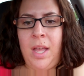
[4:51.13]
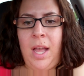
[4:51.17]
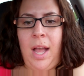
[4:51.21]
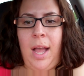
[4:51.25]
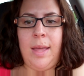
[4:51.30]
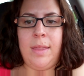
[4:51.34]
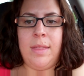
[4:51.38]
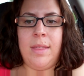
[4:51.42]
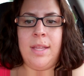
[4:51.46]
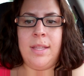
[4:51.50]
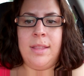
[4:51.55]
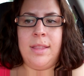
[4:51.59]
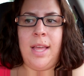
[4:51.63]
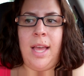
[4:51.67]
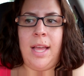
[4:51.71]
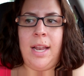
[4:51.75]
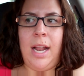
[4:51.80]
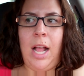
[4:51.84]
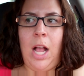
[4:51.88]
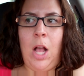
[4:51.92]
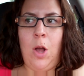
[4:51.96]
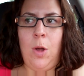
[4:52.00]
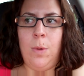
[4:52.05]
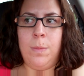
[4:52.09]
I think that
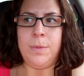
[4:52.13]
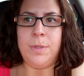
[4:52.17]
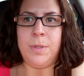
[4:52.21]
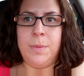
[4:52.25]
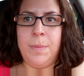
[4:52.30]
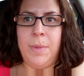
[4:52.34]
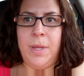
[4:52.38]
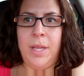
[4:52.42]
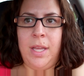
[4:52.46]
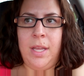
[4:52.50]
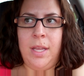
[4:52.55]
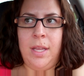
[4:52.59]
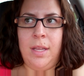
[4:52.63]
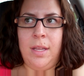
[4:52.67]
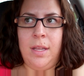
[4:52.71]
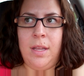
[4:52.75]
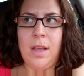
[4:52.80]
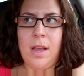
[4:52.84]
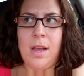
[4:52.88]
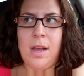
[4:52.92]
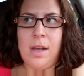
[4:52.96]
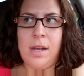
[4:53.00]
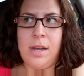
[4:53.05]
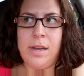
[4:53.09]
helped
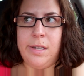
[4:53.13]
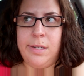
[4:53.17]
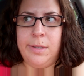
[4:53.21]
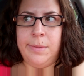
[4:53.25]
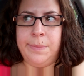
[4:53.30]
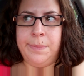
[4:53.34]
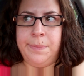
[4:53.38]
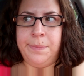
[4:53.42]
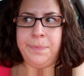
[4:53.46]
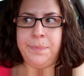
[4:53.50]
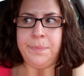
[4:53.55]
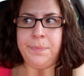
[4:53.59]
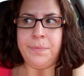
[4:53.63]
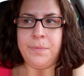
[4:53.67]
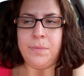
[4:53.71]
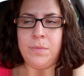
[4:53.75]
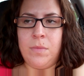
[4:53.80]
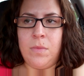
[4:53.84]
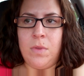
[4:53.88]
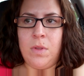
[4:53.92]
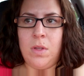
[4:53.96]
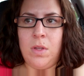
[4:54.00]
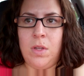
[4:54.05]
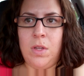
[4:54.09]
me,
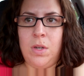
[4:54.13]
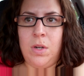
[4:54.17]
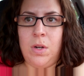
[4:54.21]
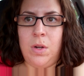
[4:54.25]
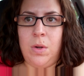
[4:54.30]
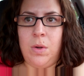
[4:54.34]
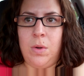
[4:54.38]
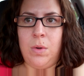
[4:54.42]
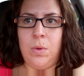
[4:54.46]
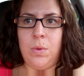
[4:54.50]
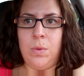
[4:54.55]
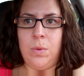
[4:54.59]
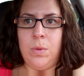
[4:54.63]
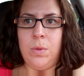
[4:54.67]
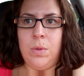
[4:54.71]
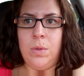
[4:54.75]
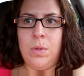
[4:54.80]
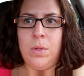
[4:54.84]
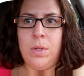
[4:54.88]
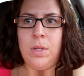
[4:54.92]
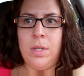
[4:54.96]
you know,